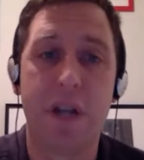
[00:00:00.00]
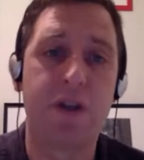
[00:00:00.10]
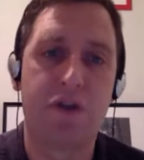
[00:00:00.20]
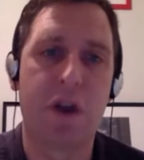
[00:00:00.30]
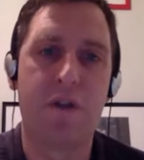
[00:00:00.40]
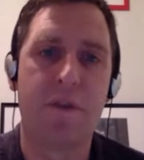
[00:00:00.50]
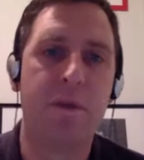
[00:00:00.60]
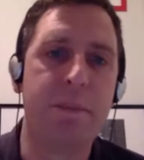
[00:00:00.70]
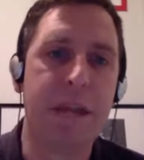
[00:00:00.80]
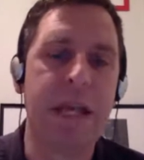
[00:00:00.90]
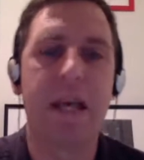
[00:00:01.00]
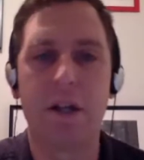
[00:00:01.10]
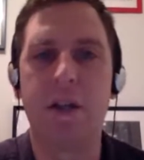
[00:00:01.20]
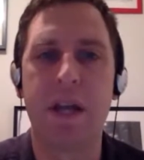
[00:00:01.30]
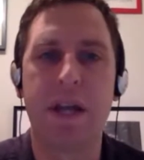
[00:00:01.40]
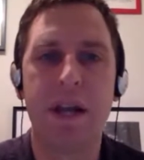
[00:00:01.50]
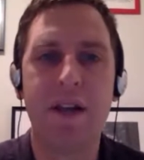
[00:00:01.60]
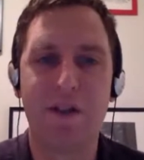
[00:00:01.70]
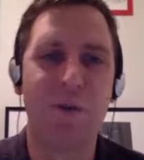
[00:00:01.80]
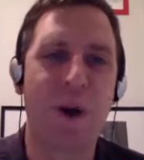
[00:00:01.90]
distrustful of media, including
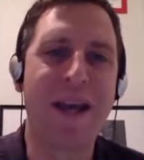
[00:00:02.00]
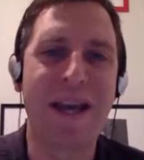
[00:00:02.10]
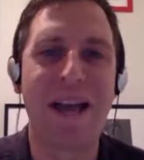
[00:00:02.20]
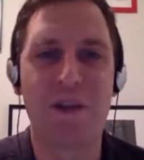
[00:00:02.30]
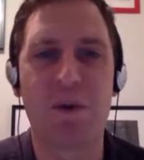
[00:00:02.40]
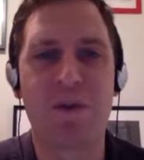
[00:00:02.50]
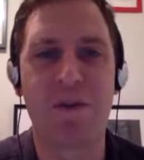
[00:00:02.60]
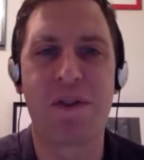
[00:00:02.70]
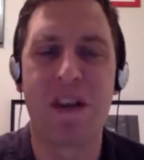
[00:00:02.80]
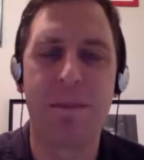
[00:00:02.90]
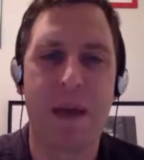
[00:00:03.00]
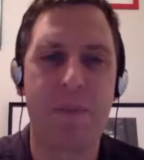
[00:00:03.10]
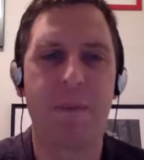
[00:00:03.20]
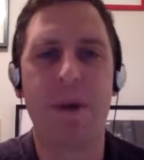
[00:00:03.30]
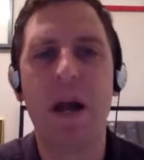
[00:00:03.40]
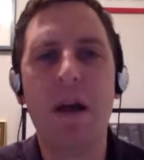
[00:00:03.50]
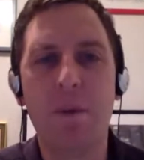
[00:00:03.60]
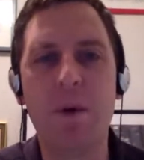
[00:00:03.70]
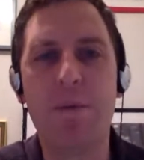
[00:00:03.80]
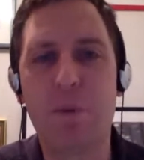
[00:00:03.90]
two white guys that work for city paper. But
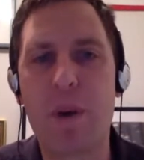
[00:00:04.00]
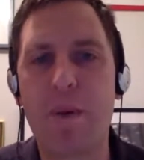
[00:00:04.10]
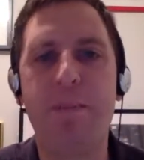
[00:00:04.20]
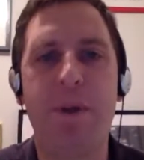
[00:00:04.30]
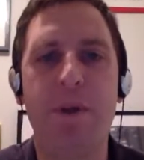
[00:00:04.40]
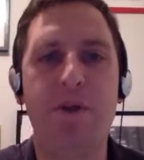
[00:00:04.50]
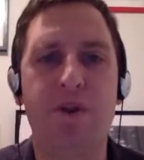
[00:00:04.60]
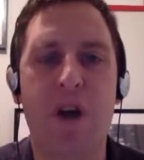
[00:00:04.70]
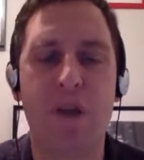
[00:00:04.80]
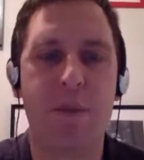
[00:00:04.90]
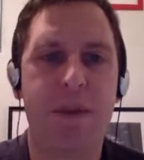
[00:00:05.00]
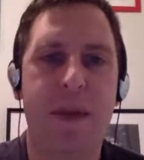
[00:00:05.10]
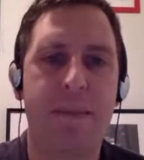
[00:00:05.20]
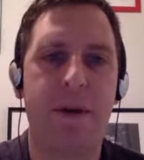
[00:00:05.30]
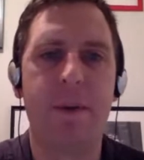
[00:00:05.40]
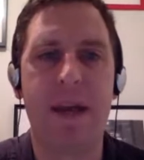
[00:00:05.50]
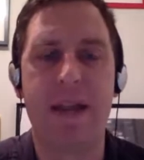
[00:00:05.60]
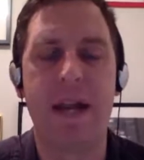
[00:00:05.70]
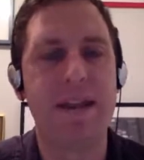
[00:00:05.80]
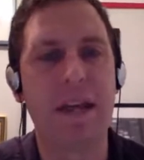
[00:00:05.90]
we were able to build trust with them in a way
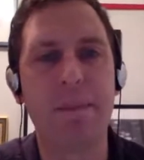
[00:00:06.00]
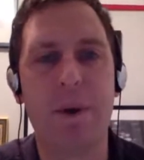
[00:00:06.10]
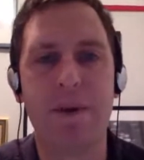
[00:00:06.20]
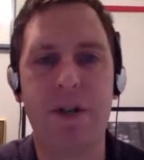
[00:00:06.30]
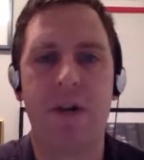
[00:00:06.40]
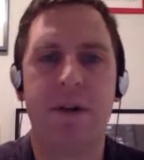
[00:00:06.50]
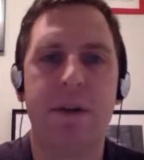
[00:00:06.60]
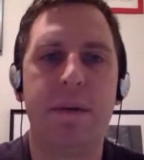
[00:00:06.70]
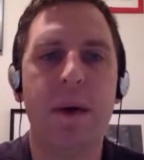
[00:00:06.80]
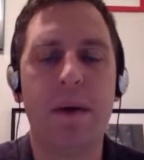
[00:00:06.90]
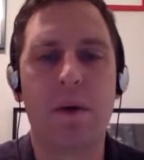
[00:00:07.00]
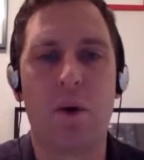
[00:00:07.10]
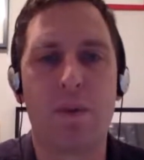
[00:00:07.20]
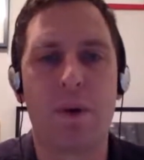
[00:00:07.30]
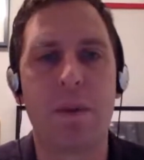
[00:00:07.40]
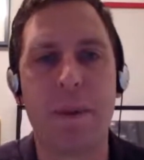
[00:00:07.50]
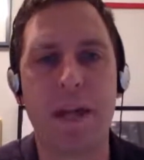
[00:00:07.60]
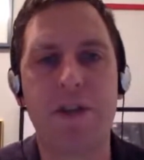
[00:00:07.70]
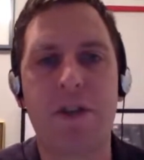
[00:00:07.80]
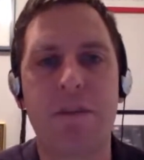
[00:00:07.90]
that I think generally corporate and
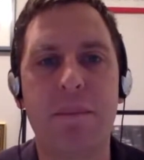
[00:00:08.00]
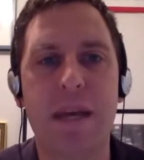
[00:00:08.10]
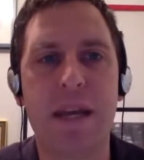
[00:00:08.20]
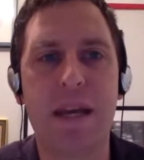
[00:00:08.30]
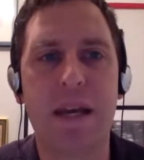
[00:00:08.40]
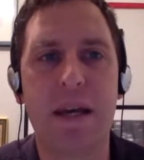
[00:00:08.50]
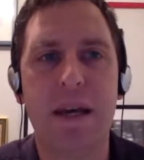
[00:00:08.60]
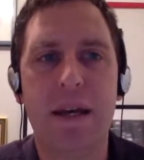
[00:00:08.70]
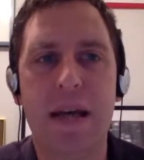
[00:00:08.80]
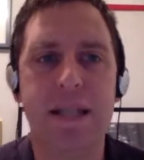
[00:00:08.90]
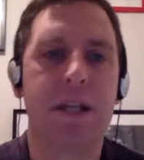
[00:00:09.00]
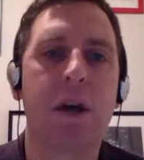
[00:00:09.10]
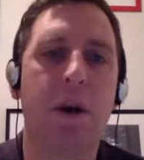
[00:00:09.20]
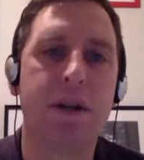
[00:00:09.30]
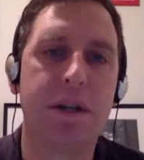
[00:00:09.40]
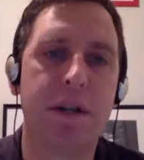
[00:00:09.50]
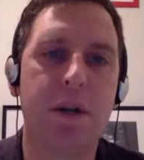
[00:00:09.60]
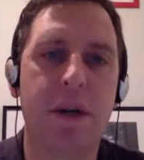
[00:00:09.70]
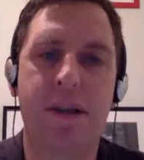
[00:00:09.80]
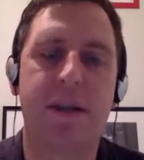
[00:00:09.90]
mainstream media isn't going to do,
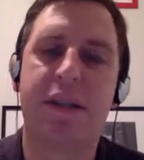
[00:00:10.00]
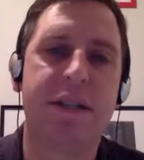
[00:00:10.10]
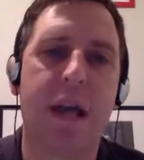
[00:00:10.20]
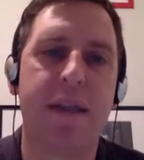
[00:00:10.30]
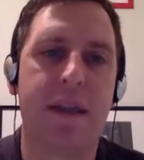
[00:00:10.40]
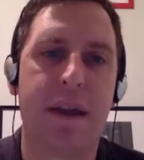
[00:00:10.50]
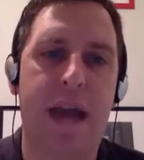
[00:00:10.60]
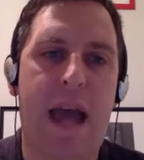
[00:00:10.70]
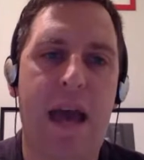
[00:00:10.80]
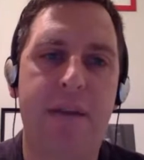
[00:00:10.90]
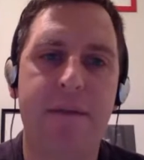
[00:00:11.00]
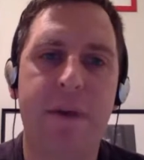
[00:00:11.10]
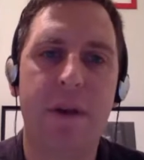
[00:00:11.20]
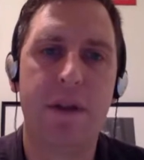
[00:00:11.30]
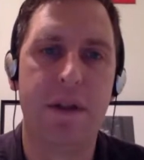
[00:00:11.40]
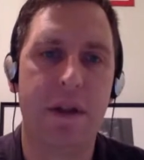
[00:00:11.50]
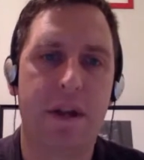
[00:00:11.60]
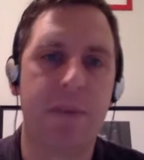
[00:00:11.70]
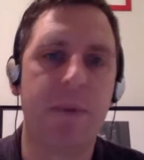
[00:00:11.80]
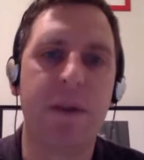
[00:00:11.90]
because it just doesn't have the
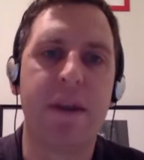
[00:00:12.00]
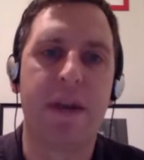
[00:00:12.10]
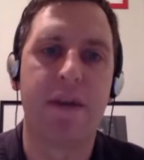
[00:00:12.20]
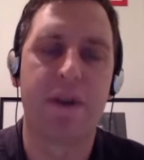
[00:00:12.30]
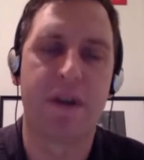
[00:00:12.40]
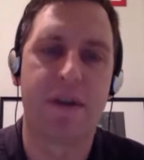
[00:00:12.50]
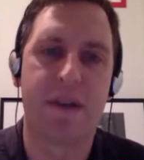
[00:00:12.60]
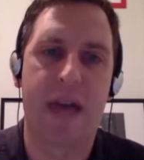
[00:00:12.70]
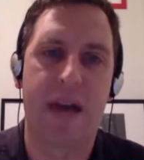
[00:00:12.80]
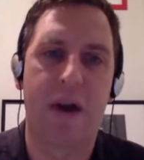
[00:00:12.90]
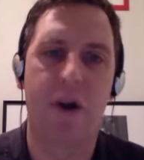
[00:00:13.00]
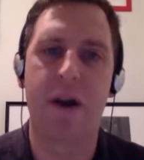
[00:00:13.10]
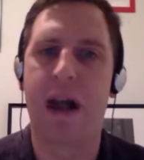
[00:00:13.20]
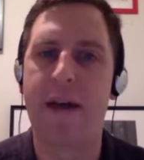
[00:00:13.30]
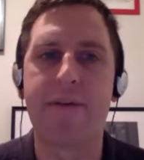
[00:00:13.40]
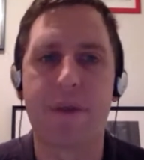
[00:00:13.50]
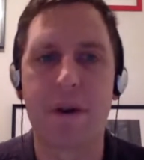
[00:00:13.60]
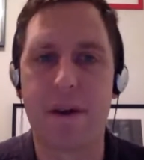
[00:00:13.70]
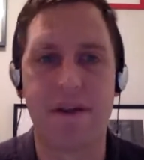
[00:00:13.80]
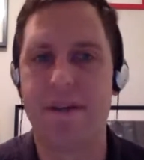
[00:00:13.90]
community's interests at heart
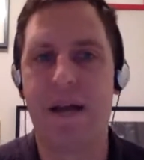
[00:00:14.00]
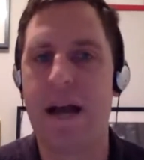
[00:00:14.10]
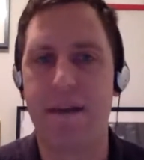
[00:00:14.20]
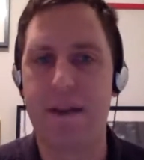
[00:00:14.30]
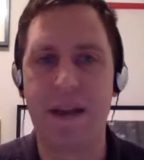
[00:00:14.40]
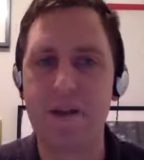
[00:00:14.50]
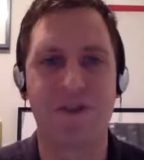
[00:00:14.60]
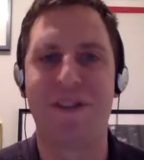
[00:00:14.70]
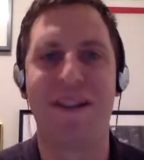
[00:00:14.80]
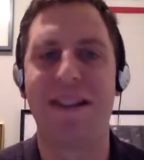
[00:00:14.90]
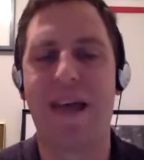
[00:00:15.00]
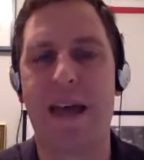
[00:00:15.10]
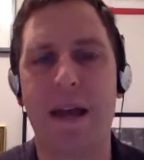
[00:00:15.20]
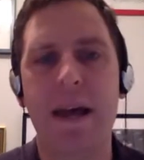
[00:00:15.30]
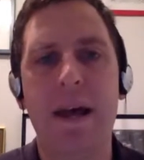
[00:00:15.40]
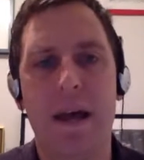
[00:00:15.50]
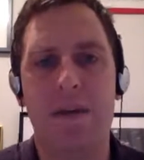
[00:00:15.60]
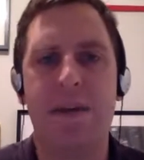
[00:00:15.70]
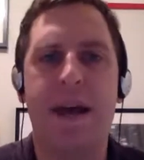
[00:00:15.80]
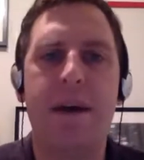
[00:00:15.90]
ever. It's just not interested in that. And
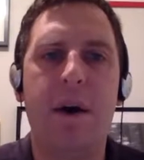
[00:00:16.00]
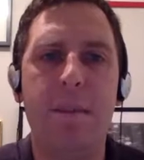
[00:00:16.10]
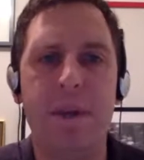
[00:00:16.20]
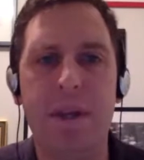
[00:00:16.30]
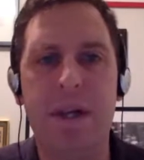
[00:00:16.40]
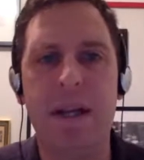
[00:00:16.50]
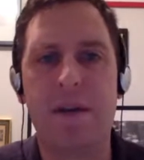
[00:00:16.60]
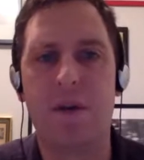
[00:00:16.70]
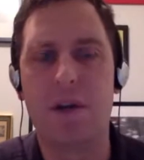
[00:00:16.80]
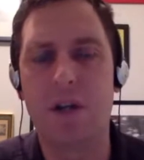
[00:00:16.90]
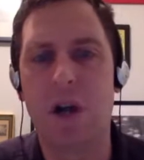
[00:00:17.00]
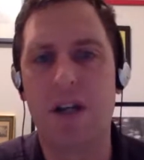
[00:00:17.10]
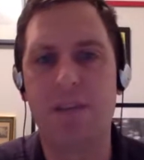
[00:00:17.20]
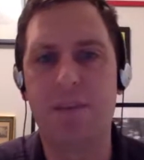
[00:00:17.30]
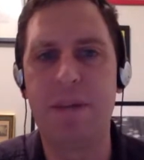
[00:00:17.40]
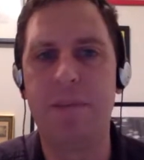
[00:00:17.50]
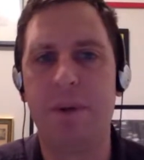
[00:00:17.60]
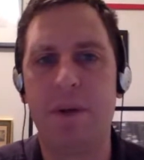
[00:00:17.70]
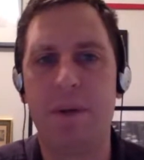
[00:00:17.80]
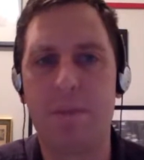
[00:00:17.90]
so that ability to sort of talk to
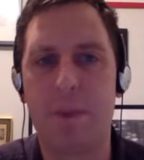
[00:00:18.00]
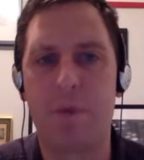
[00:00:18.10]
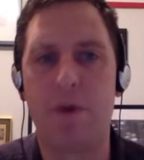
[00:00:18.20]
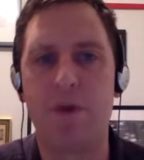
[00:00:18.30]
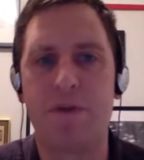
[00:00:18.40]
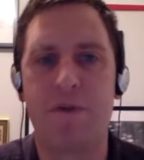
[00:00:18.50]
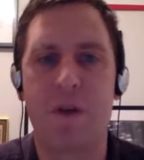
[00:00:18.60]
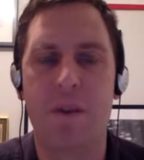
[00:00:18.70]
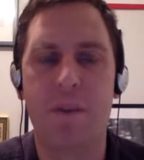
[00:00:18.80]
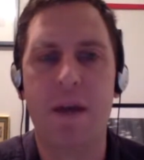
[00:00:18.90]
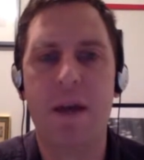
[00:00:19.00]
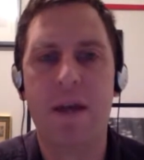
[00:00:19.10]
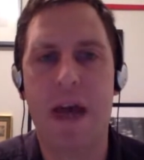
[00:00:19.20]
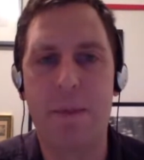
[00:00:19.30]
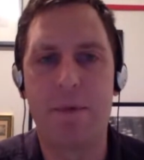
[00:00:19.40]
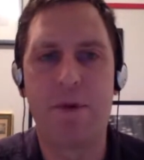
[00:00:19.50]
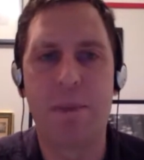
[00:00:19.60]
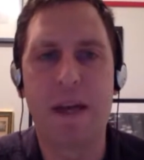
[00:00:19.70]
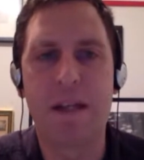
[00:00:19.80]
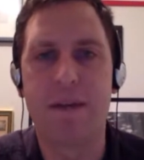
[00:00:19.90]
people and approach it from that
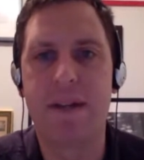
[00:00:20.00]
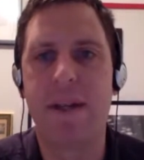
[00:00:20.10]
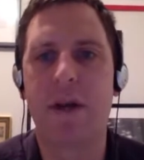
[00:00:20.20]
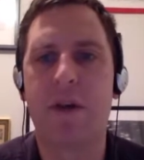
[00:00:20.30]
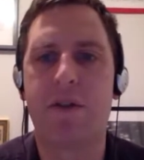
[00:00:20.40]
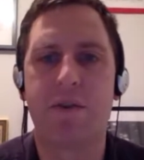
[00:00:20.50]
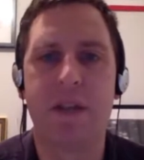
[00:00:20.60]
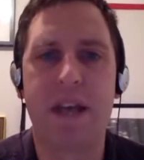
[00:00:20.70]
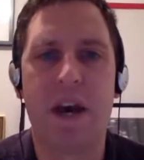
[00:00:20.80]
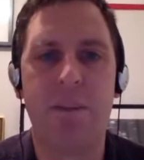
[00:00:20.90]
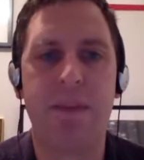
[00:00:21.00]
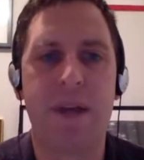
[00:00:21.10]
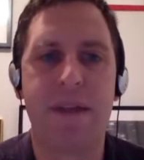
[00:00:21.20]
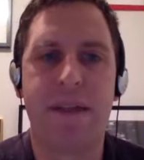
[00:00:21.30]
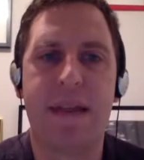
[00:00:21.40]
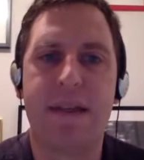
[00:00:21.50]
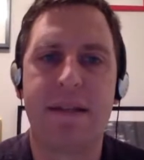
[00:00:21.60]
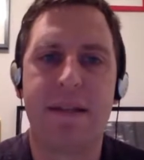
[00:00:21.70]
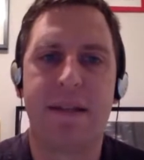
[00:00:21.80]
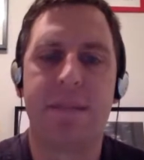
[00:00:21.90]
perspective, I think also really helped us. And that's
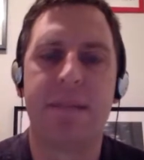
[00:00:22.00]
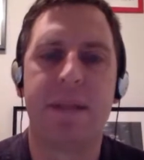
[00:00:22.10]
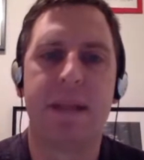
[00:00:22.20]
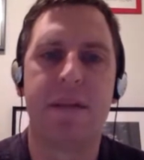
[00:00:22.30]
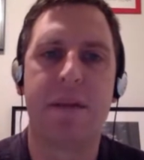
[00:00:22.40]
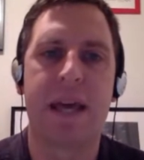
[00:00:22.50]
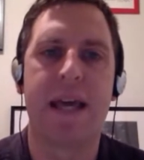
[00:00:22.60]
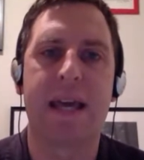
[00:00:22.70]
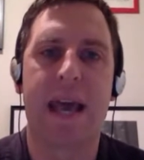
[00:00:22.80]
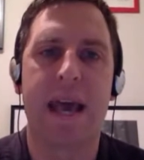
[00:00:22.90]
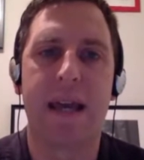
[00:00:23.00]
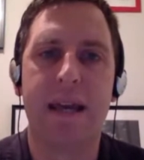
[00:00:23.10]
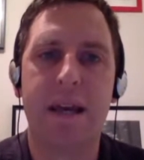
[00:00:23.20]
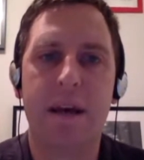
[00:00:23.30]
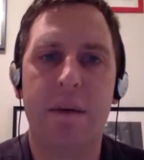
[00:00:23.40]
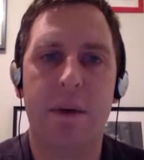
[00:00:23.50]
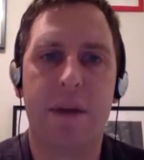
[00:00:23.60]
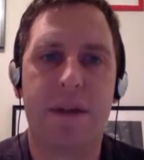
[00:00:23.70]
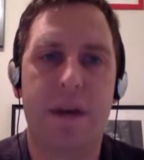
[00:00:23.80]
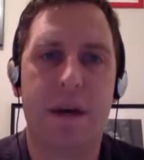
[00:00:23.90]
just something that you can't get
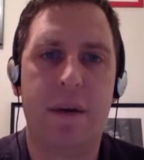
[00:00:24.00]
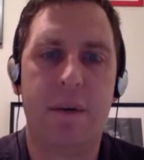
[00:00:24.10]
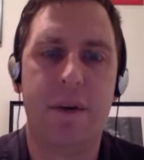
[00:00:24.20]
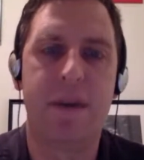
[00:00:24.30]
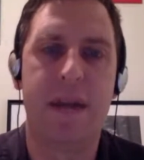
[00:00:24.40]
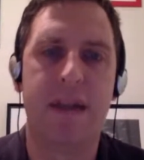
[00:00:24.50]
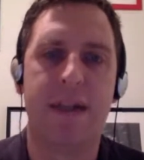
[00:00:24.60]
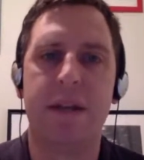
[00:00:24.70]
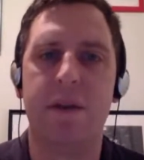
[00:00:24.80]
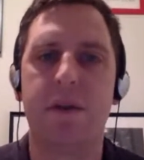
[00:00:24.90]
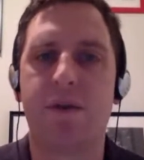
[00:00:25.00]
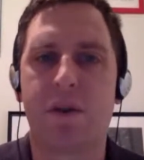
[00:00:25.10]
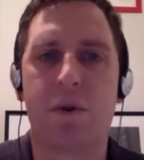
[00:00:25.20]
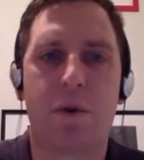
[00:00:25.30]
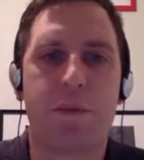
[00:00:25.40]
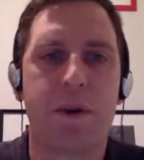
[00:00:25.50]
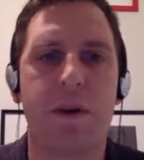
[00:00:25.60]
with daily news or corporate